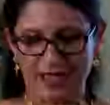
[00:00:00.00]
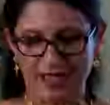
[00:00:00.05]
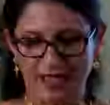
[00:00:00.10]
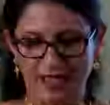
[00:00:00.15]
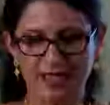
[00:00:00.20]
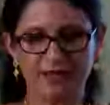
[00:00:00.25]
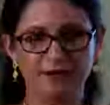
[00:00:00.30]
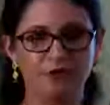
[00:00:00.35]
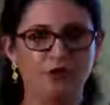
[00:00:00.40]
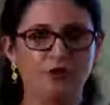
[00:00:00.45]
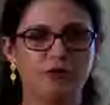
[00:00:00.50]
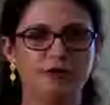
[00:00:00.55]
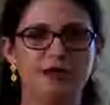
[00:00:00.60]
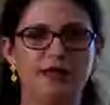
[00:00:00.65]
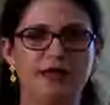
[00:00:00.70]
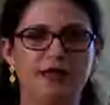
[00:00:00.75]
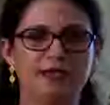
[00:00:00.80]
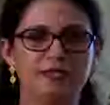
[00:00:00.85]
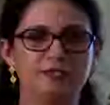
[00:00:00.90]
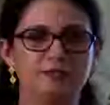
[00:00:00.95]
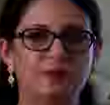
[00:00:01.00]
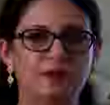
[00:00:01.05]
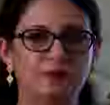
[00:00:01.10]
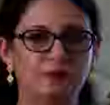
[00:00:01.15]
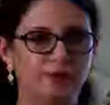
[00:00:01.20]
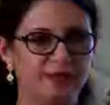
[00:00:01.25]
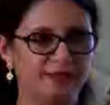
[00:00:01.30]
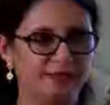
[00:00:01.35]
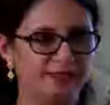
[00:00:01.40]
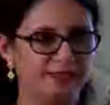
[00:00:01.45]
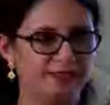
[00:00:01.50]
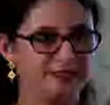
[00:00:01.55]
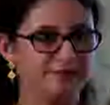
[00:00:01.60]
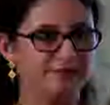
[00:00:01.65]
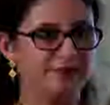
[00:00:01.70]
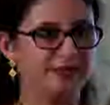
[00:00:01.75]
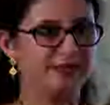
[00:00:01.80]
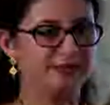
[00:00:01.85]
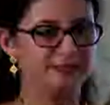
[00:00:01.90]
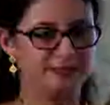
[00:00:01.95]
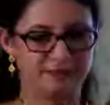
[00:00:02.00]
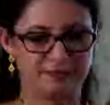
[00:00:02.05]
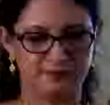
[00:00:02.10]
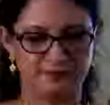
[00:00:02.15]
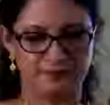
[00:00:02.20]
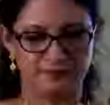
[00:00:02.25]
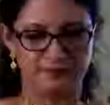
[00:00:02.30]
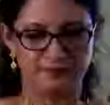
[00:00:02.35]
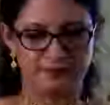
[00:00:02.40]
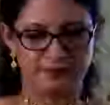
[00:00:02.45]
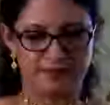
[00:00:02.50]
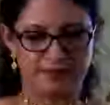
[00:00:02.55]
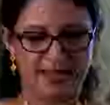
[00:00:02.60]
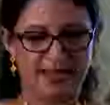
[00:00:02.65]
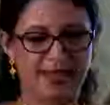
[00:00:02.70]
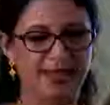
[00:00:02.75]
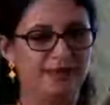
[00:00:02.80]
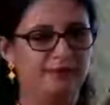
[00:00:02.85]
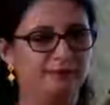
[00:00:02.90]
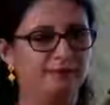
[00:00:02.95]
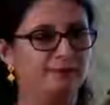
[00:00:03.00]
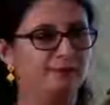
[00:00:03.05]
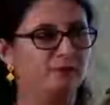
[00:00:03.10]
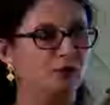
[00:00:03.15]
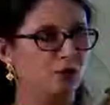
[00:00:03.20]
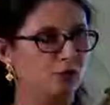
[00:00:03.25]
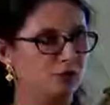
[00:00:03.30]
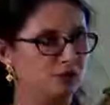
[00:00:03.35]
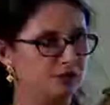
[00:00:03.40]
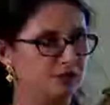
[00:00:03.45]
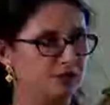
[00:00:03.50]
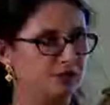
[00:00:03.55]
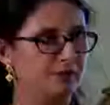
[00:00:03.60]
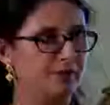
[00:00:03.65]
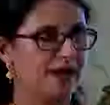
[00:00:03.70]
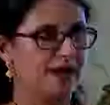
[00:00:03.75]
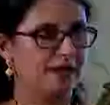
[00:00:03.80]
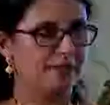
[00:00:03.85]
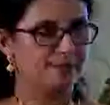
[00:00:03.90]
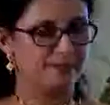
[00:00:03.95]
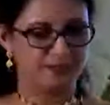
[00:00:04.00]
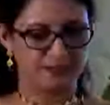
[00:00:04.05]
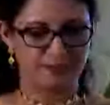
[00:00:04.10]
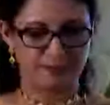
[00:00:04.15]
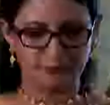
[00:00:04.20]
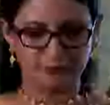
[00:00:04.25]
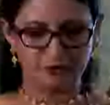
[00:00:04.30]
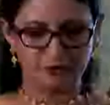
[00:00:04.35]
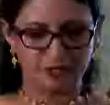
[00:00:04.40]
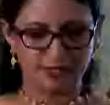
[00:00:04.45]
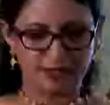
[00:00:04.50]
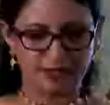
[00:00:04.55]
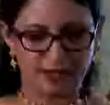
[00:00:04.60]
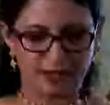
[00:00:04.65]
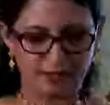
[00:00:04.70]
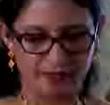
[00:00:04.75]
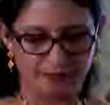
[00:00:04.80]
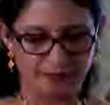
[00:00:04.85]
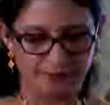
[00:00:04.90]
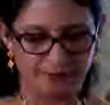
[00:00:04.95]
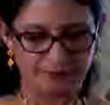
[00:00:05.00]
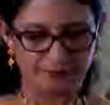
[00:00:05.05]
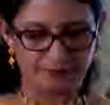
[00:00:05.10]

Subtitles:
and organized by Vertex Events and hosted by Mr. Pushkin Agha.